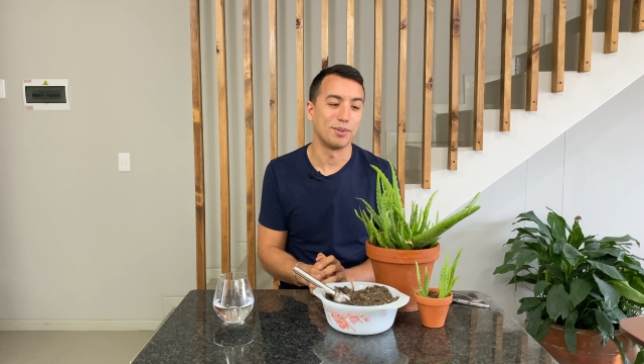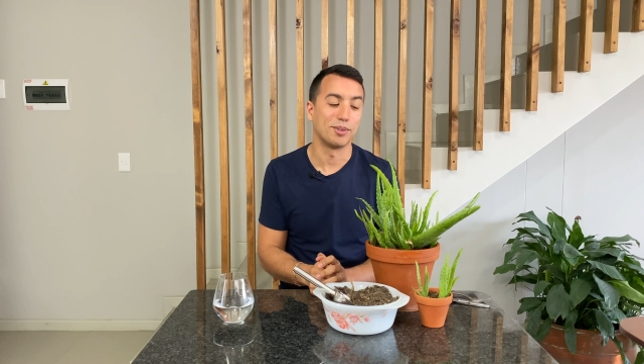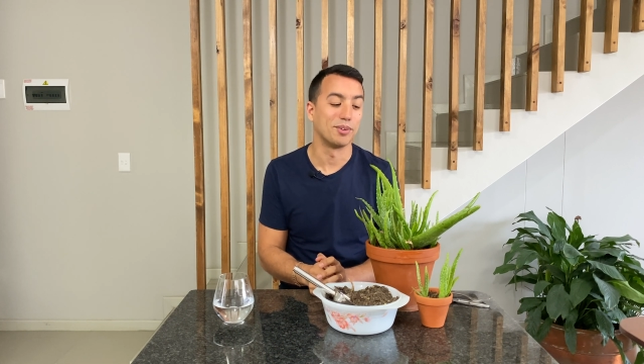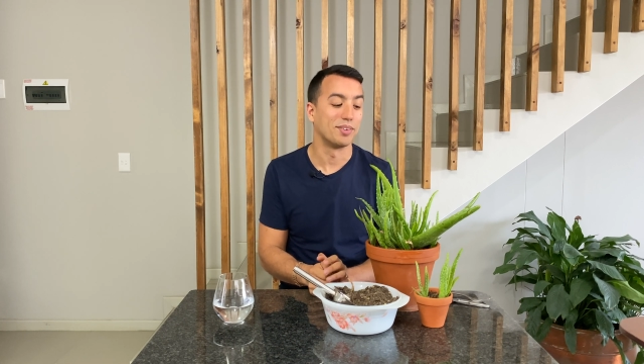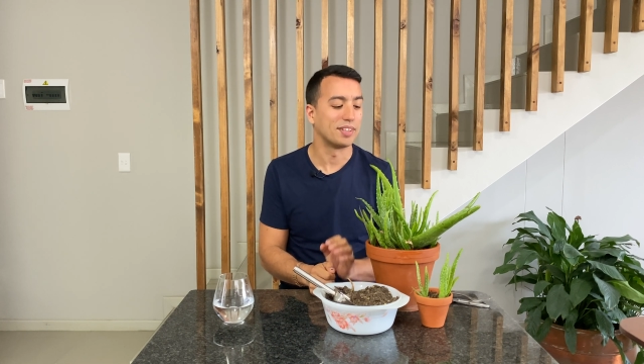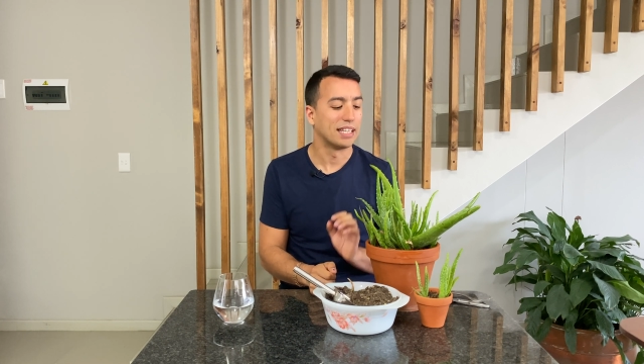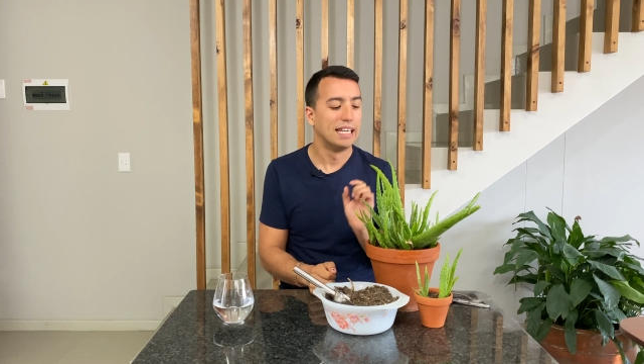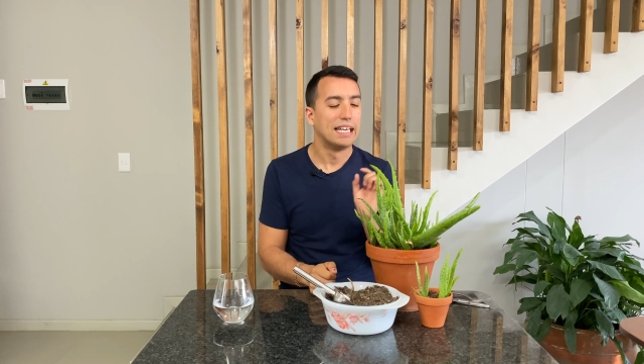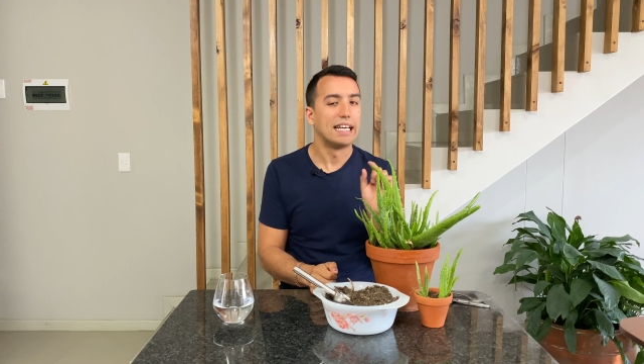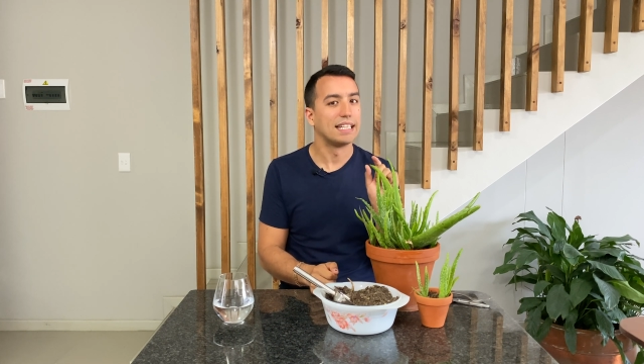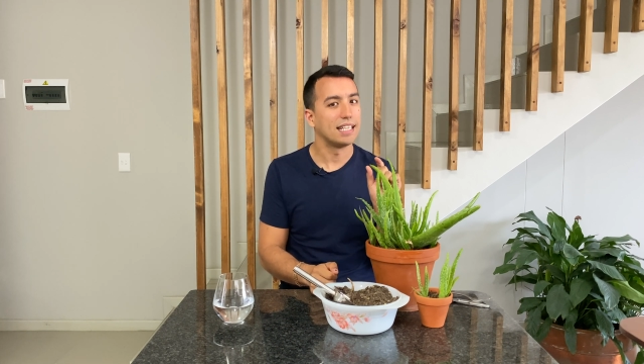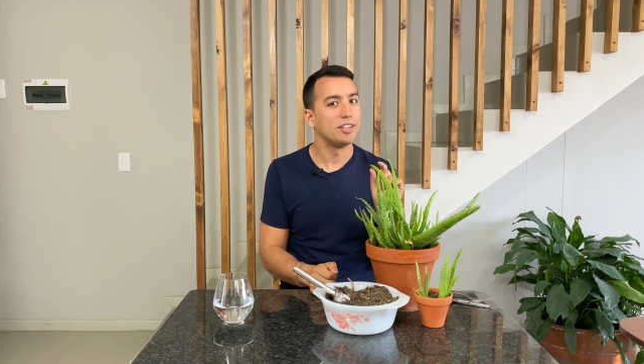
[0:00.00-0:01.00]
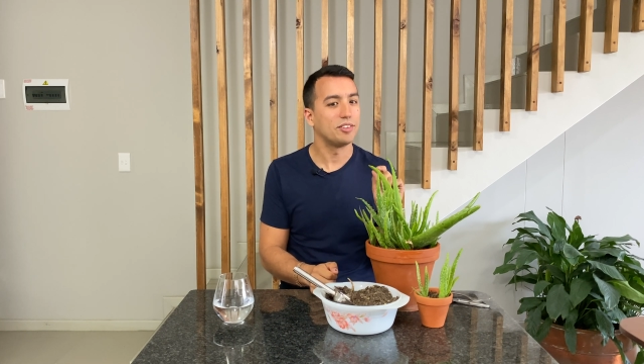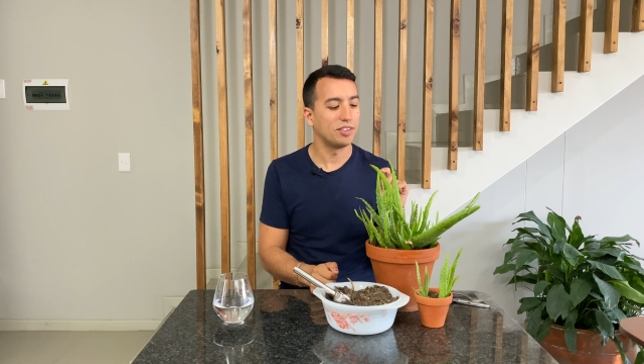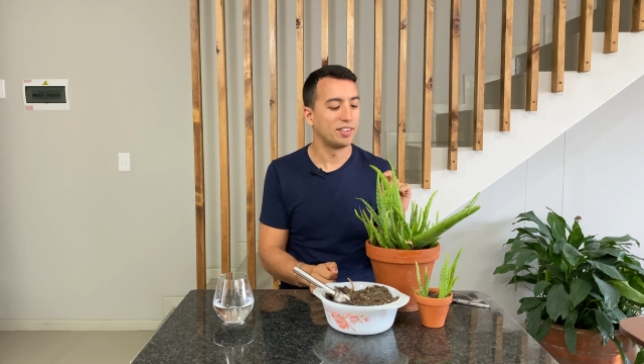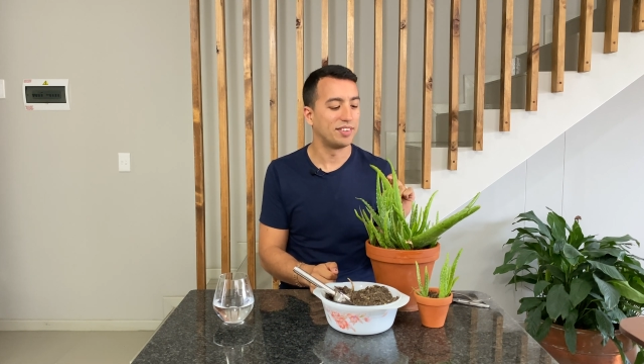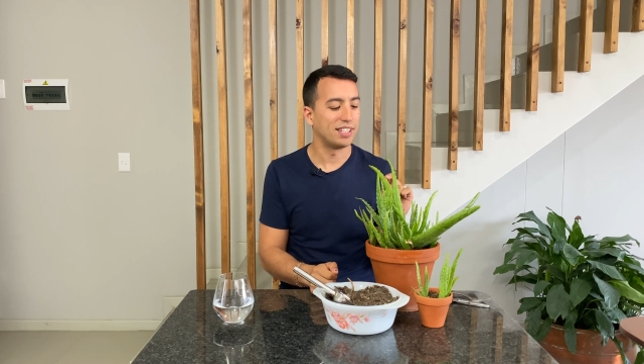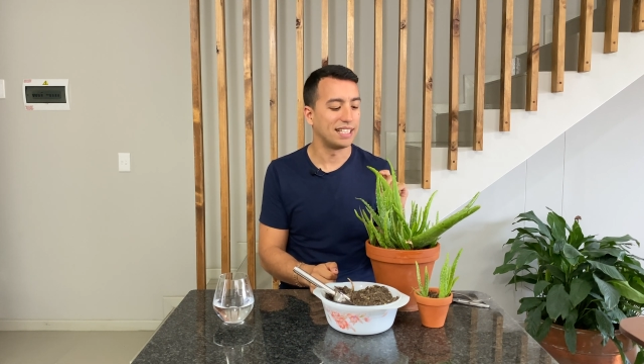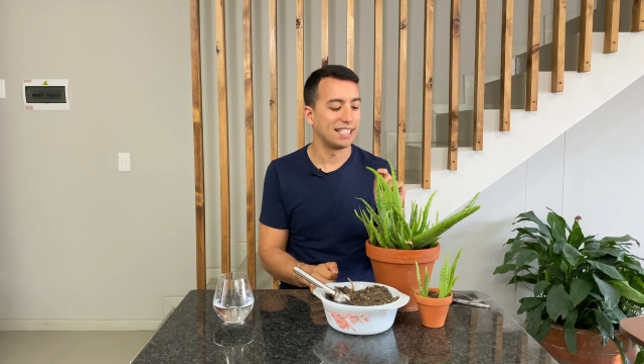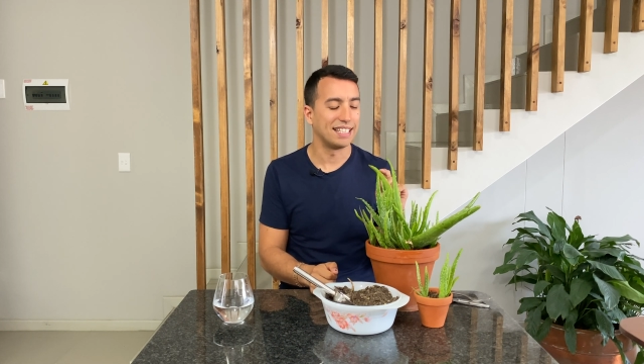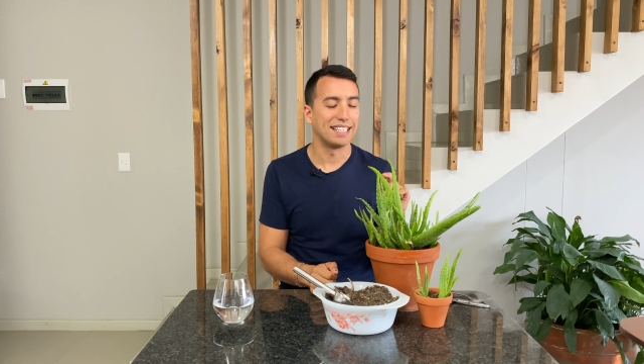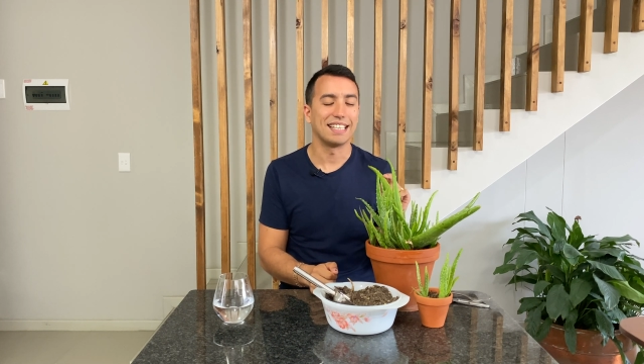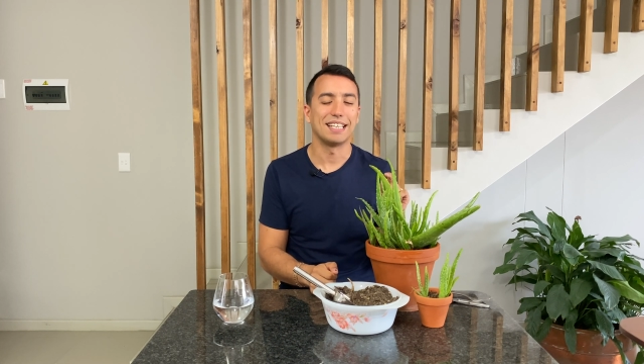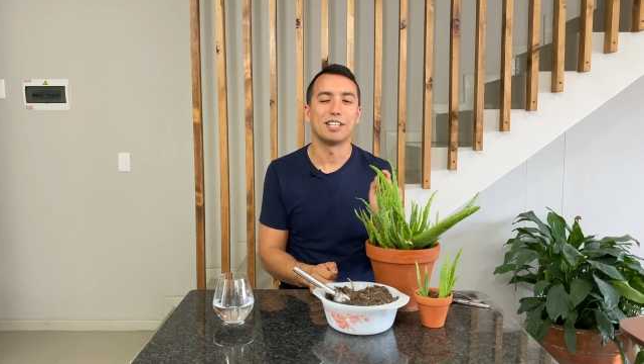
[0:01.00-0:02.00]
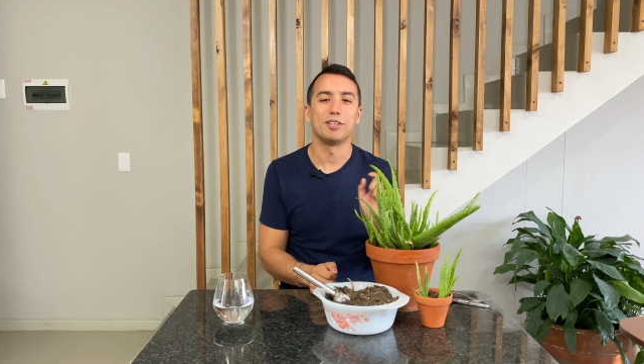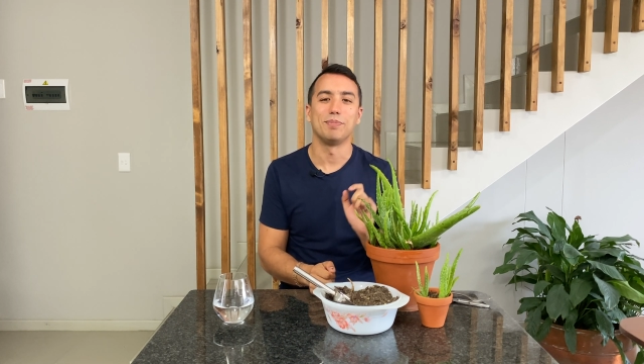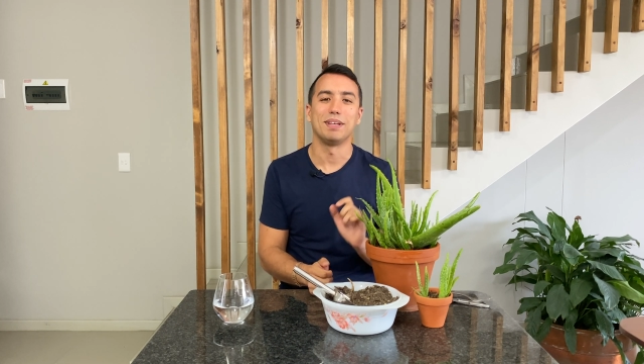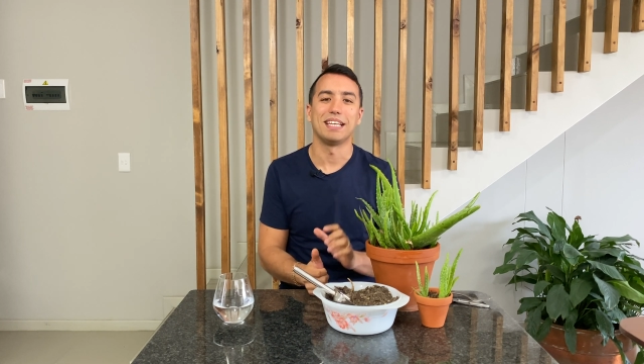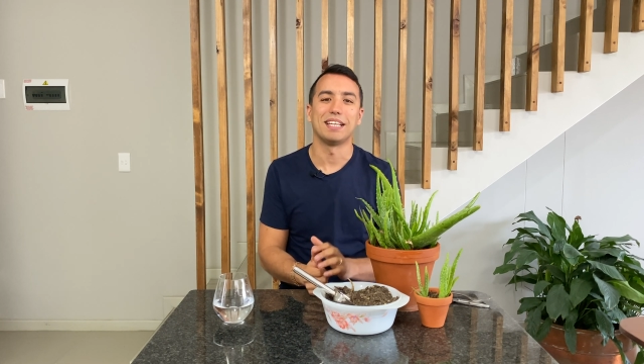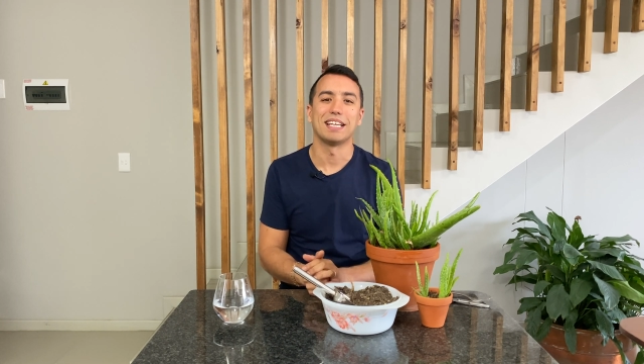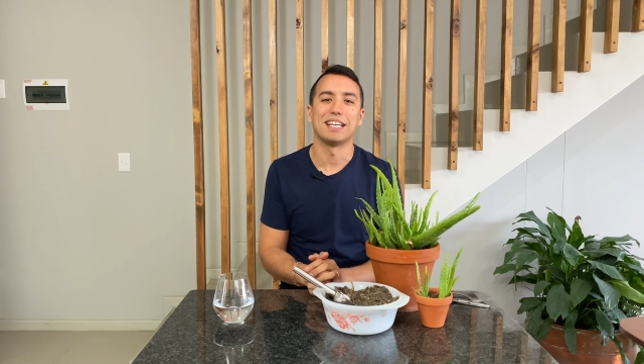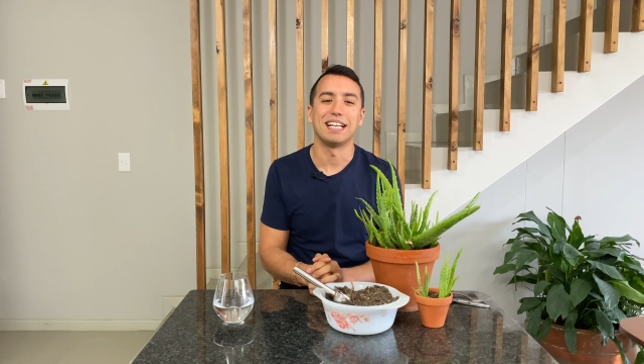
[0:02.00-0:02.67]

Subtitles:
because it is considered to be